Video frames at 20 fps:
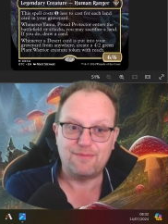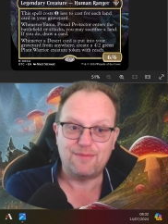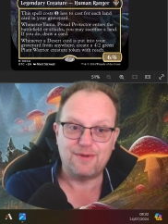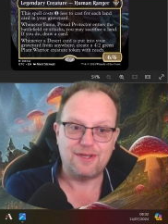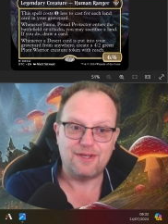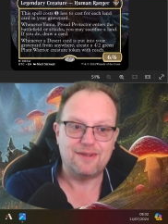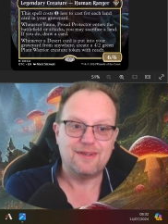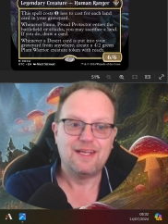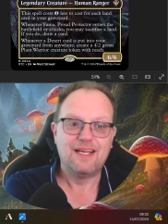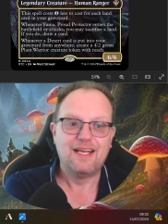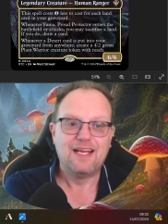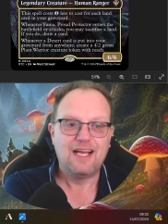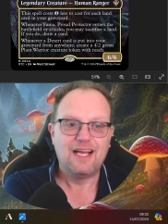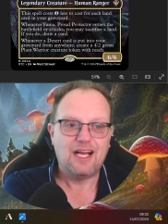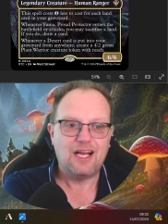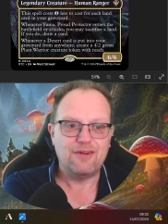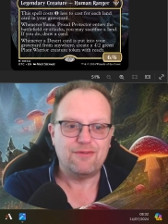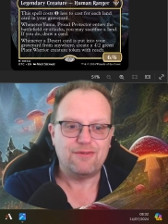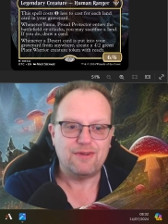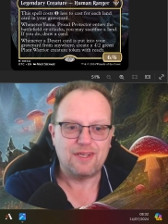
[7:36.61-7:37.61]
But
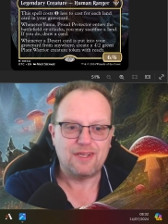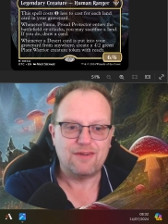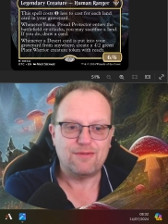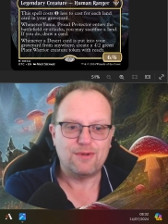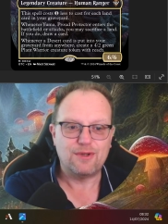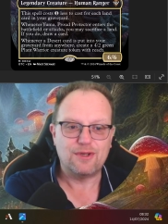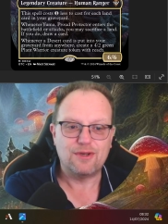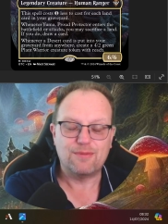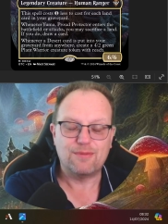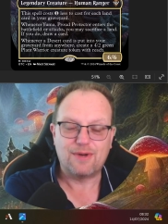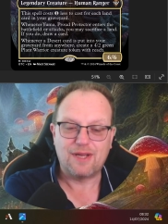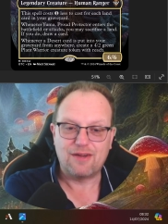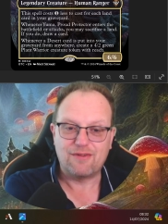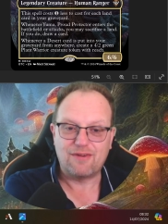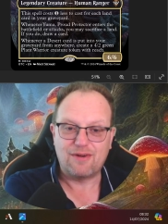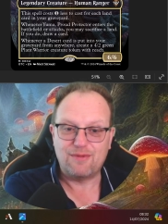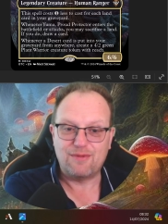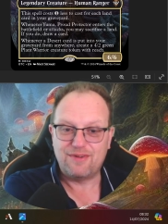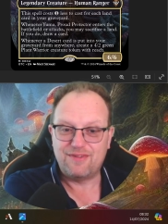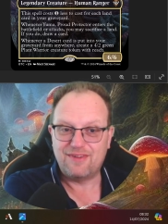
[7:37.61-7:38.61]
I figured if we're going to play
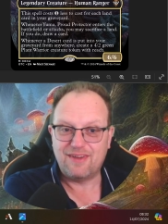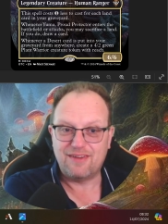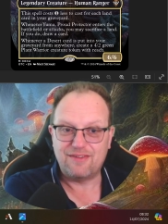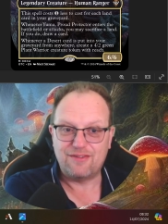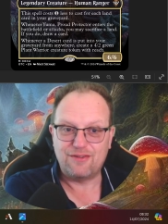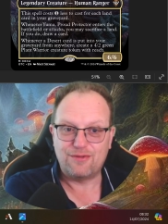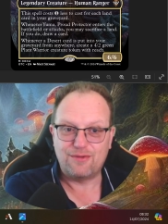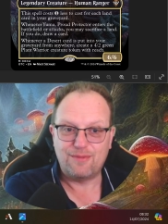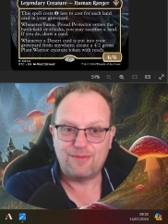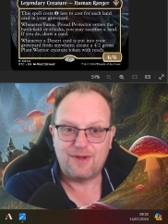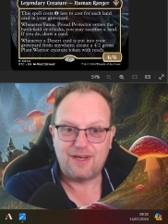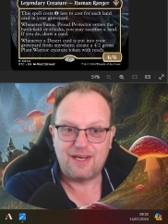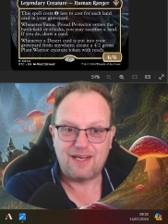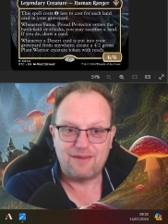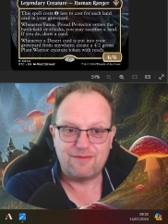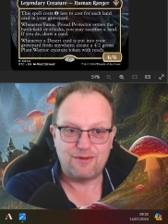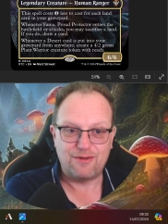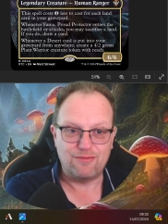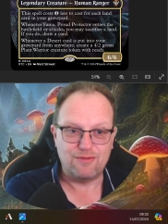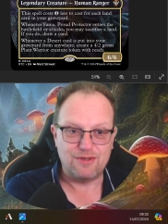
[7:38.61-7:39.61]
around with deserts, we might
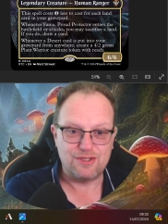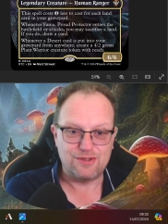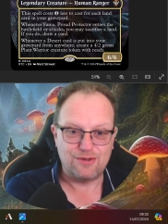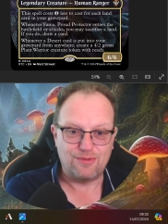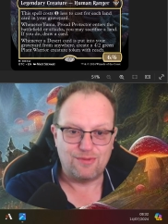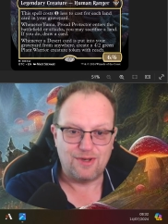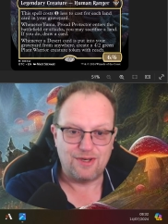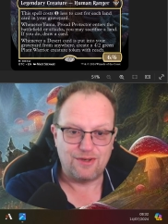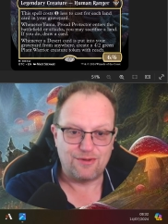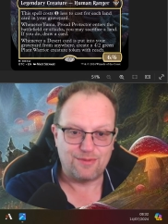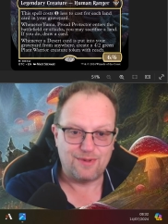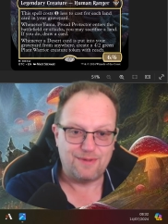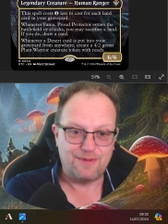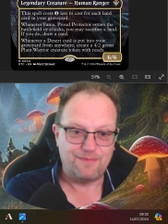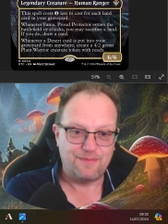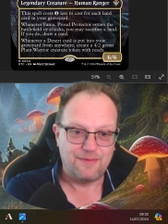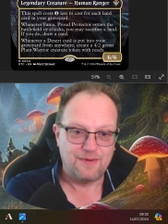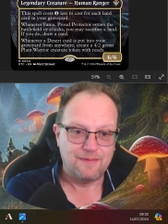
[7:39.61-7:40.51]
have the original one as well.